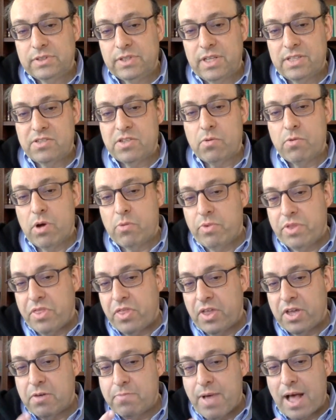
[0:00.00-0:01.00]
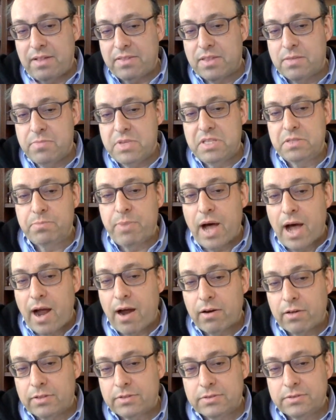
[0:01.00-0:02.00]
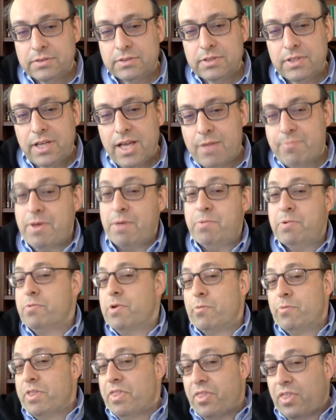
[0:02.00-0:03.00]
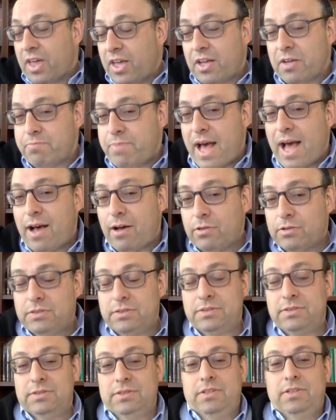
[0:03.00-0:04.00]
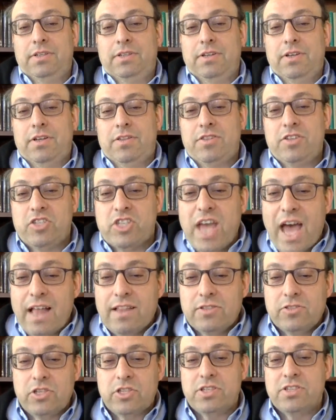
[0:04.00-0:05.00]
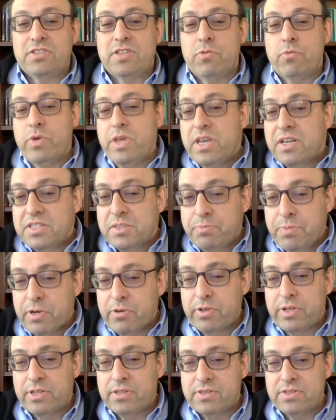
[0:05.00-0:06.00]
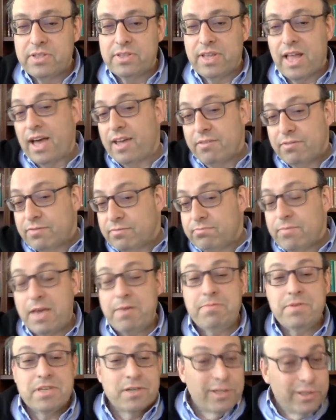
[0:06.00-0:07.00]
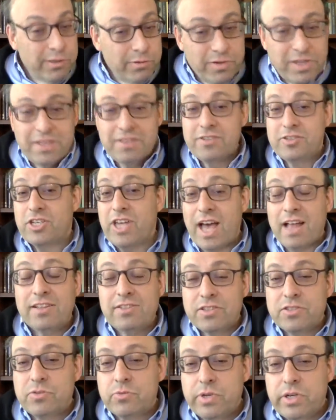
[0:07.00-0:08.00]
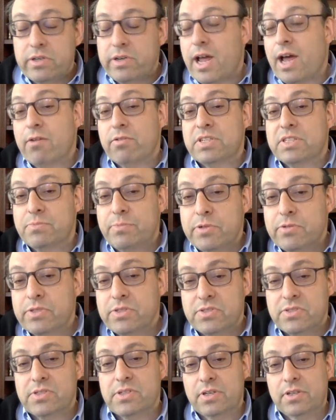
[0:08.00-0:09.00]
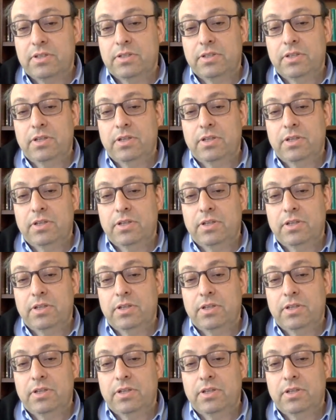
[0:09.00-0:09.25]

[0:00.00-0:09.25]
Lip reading: And so when we think about the Midbar, and maybe when we think about the challenges that we experience in life, maybe including the challenges we are now experiencing,